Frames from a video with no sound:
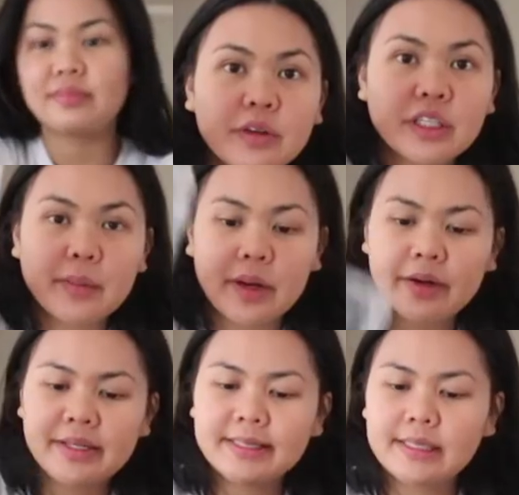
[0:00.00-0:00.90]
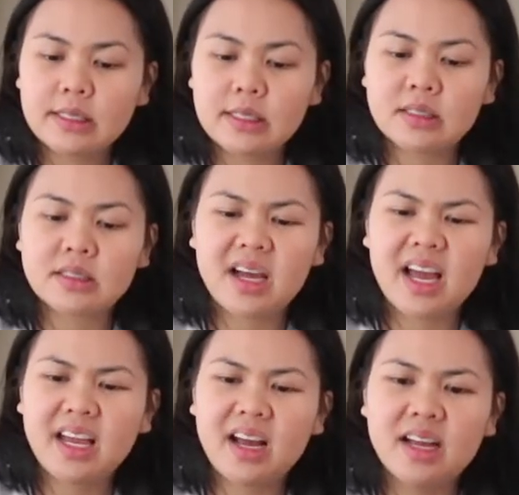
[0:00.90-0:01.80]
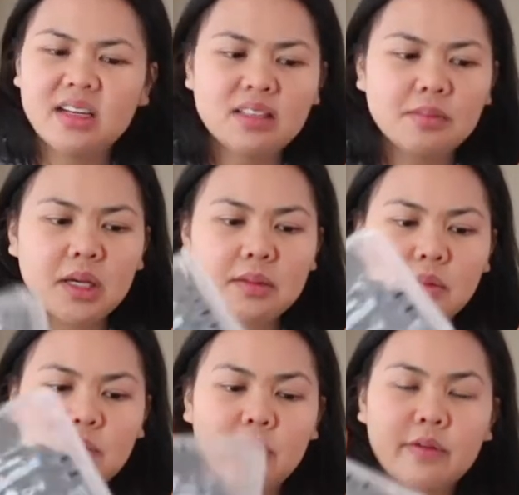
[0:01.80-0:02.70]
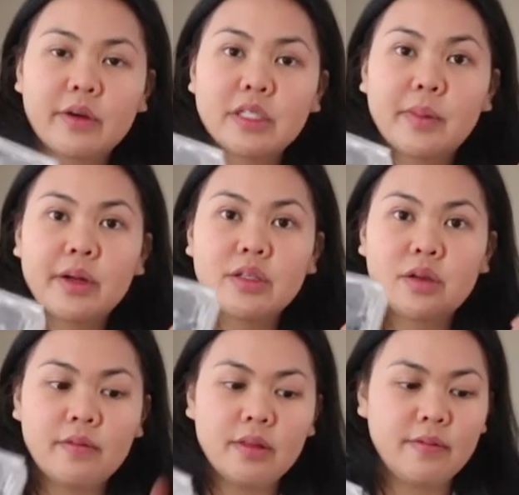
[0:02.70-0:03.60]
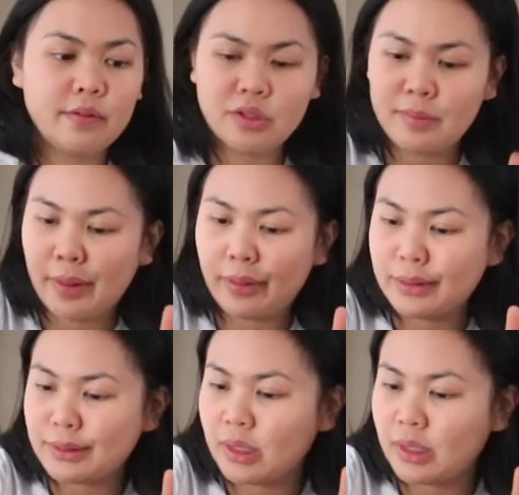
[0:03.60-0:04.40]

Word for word: Fresh berries, because I kind of sometimes prefer fresh berries over the frozen berries.